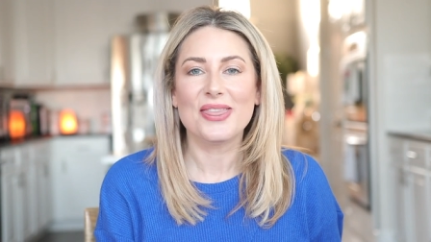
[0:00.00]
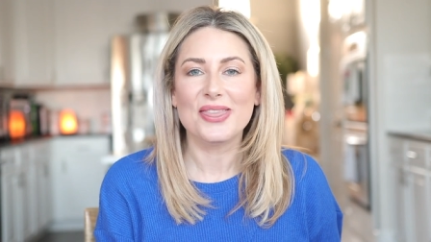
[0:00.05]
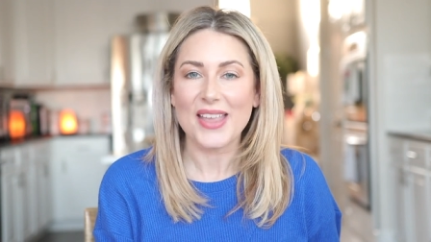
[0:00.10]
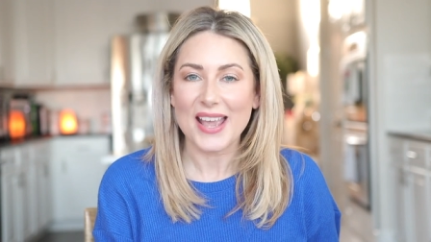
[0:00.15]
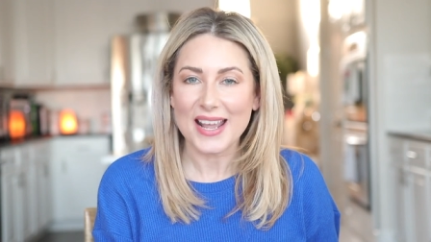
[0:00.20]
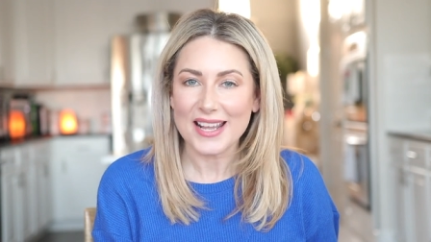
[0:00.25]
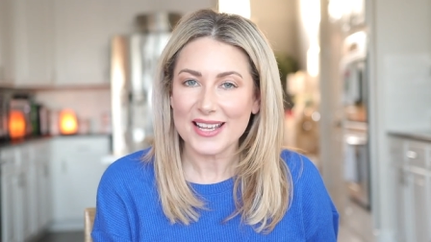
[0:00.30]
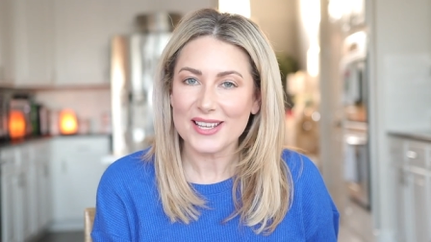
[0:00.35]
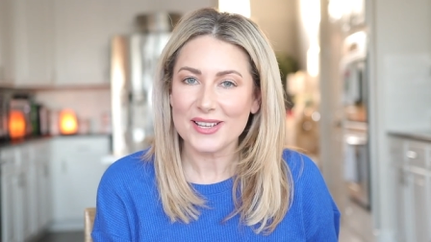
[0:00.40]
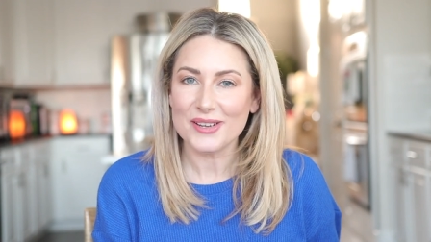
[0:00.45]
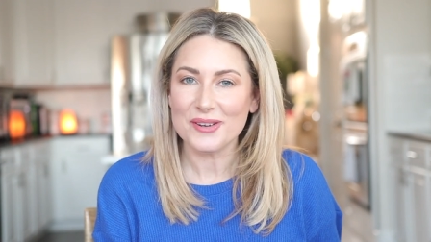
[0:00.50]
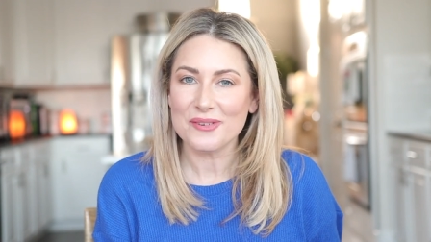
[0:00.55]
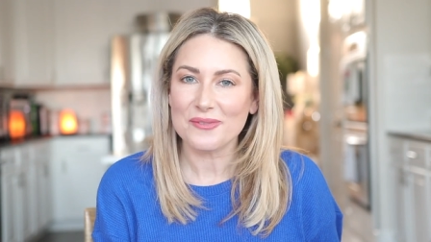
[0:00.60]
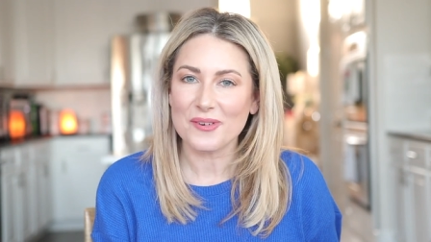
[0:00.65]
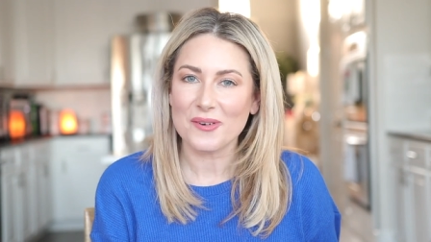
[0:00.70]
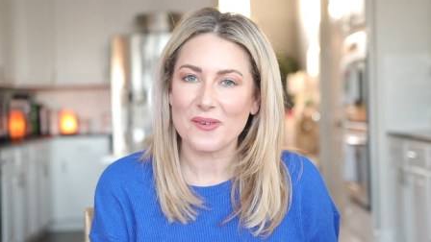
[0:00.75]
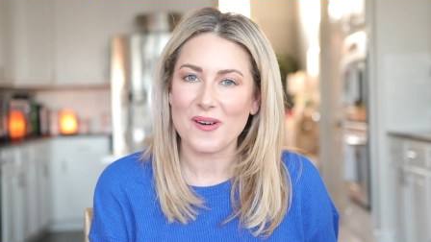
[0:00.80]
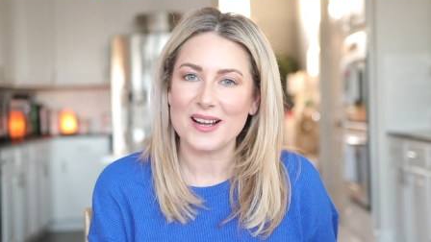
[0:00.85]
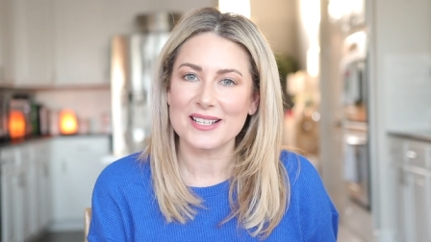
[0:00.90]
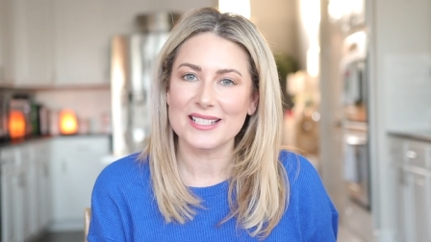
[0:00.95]
Thank you
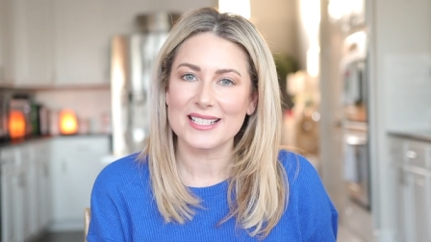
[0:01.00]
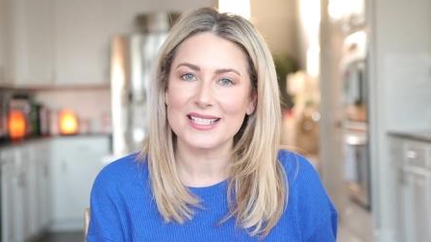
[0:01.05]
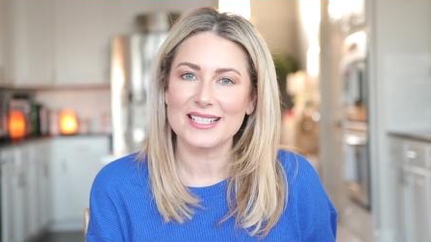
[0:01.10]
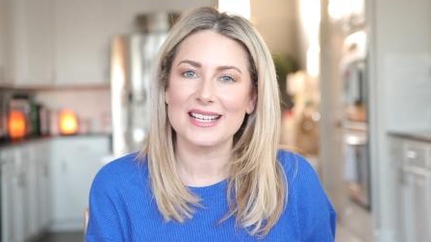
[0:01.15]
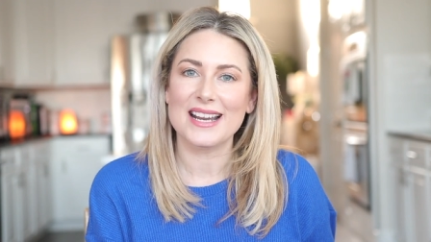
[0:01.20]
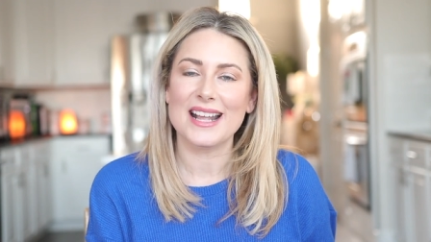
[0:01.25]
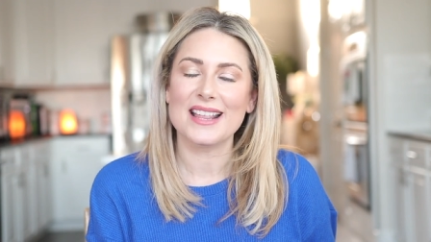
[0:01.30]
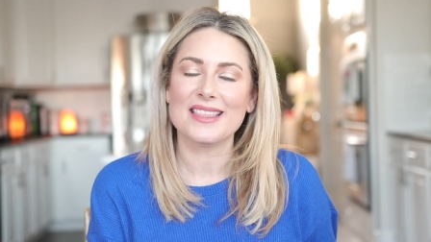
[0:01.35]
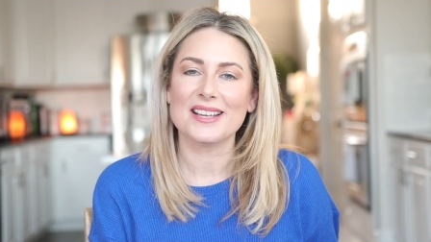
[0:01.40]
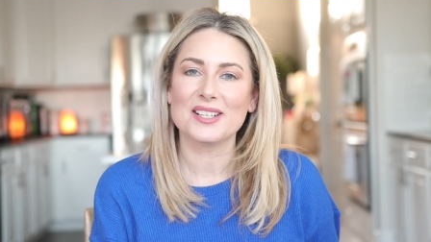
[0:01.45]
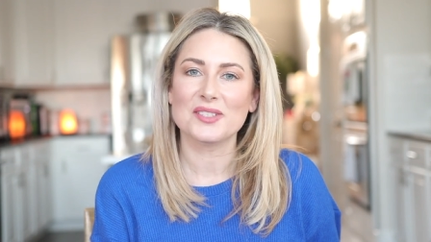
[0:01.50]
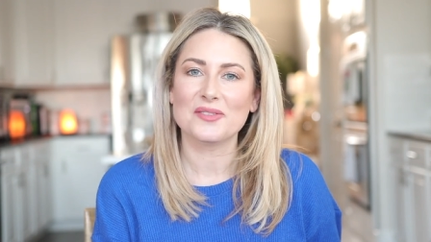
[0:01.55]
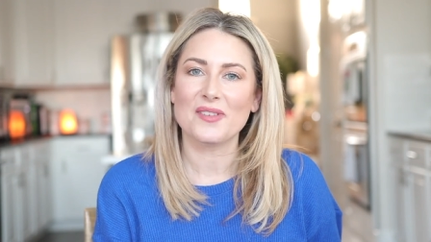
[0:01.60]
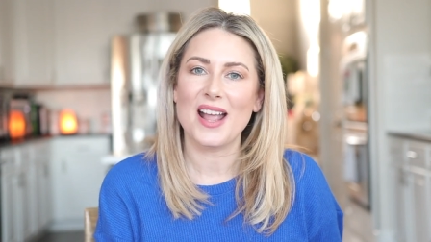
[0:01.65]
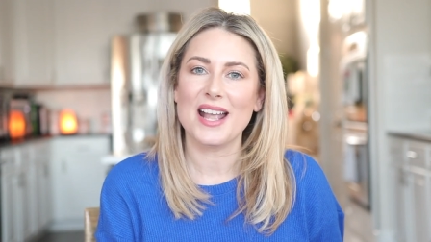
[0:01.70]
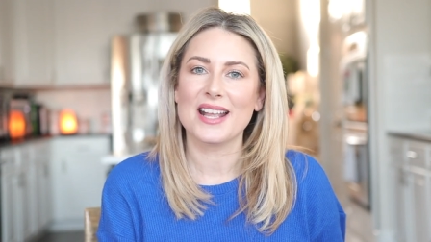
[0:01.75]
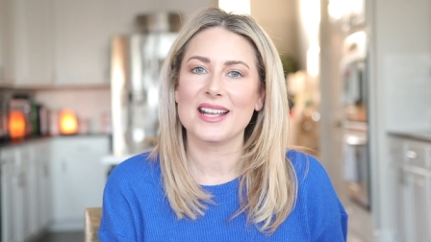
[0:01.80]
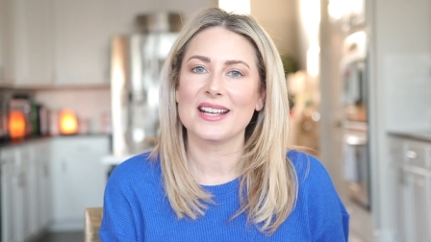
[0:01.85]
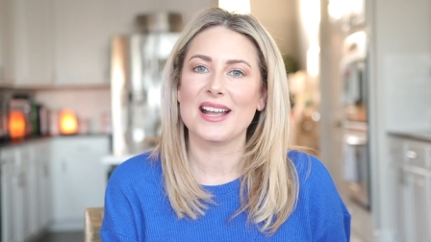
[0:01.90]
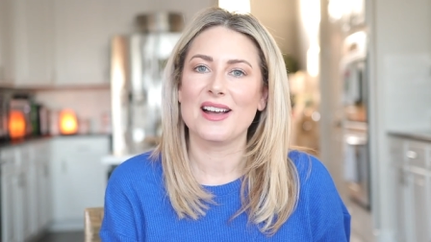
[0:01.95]
for watching today. Thanks for
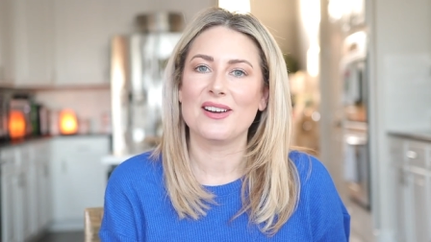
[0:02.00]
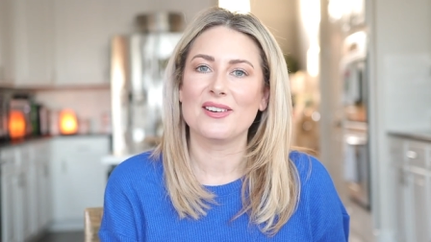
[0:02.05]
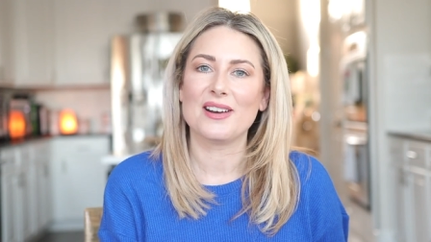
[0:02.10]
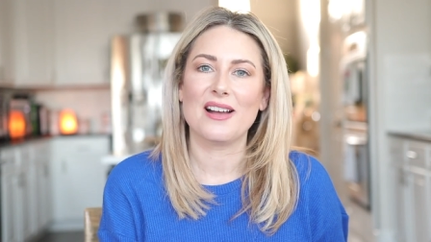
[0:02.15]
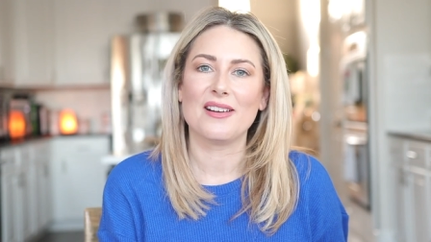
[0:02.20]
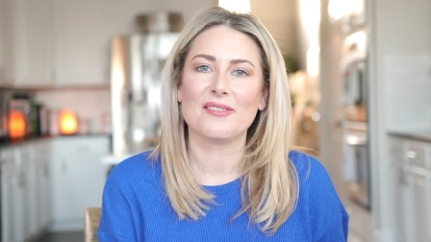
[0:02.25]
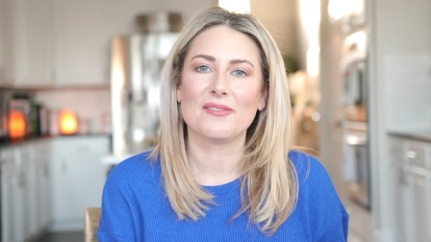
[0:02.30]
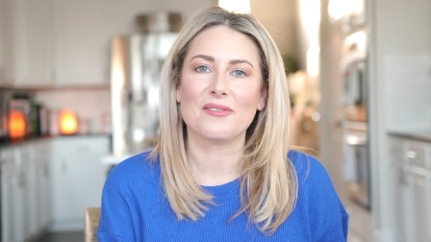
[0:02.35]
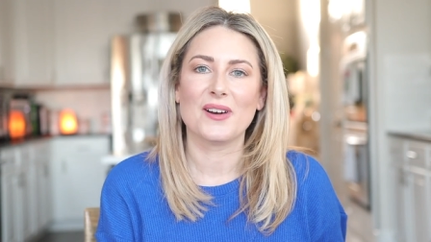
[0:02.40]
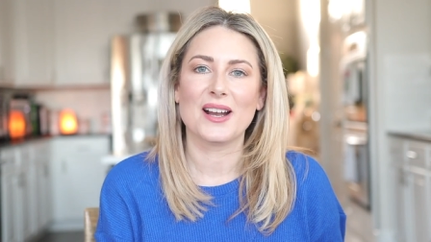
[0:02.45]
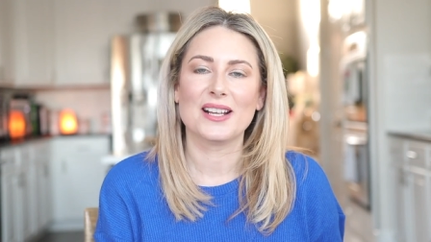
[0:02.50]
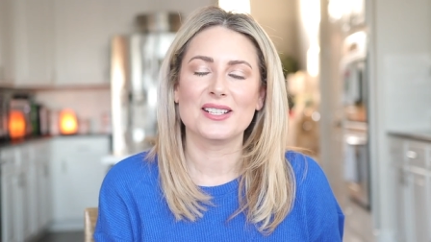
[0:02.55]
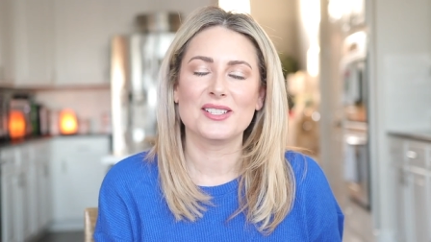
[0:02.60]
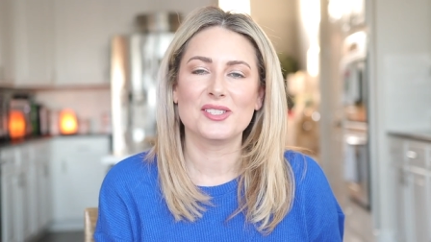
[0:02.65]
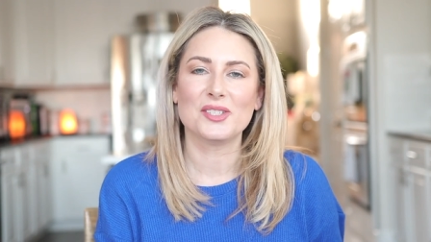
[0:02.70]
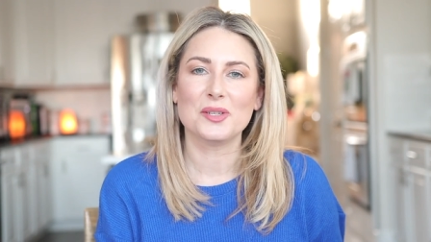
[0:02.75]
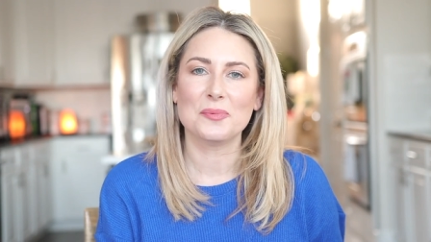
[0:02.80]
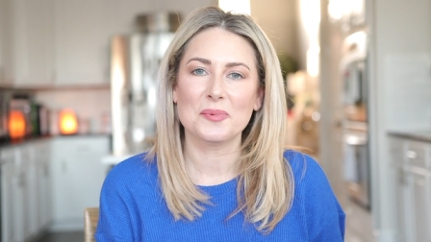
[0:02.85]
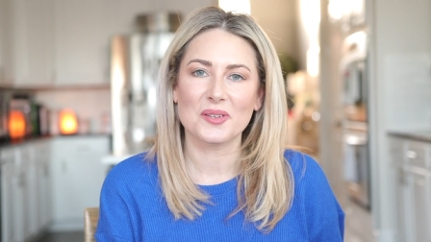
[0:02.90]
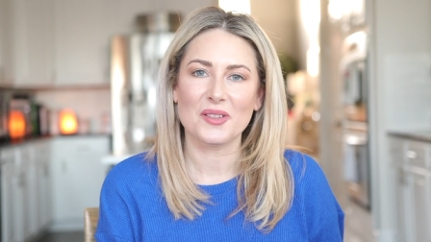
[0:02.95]
hanging out for a
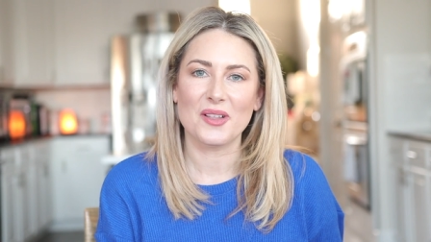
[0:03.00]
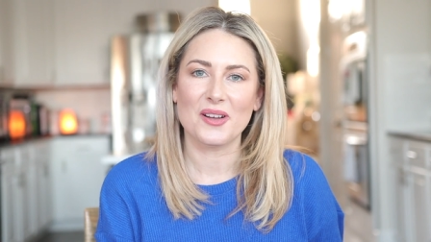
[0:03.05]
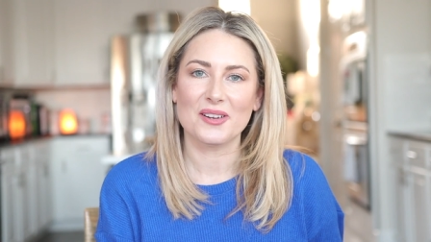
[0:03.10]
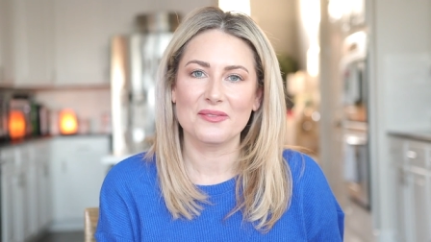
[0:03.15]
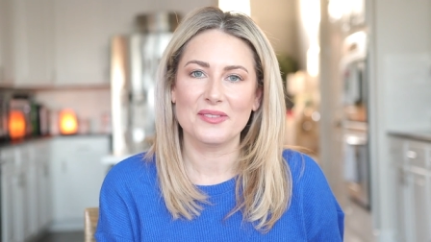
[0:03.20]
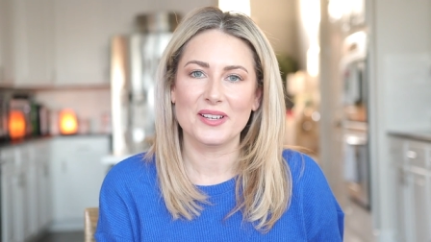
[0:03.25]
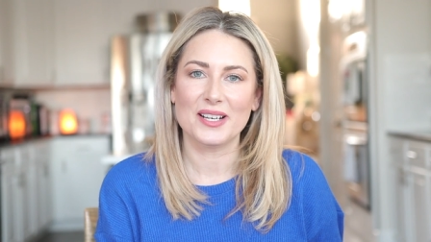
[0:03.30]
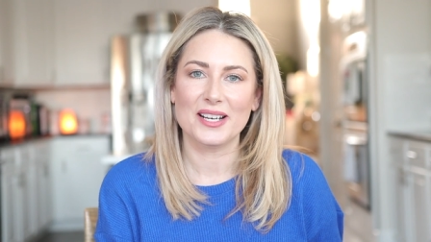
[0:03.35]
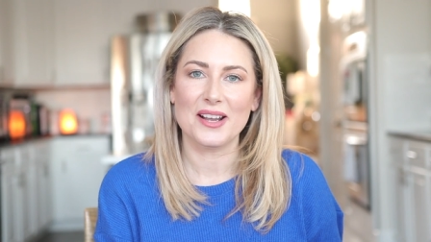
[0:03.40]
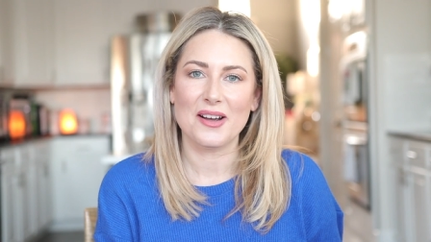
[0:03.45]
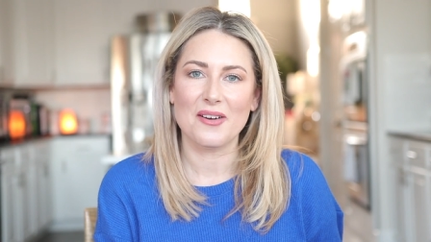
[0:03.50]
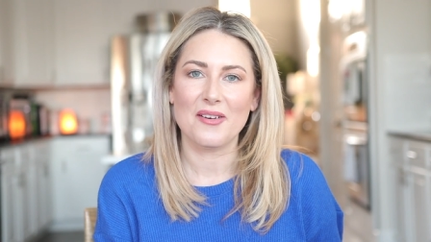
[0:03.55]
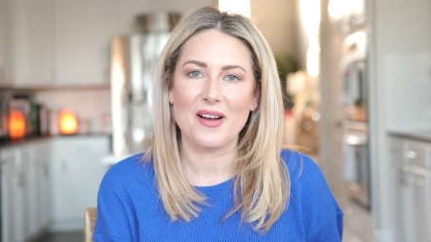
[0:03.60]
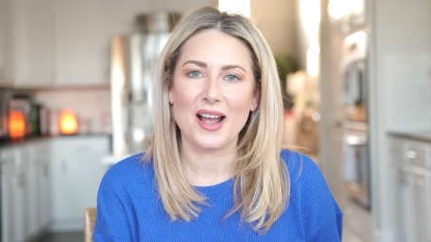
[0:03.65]
super long video.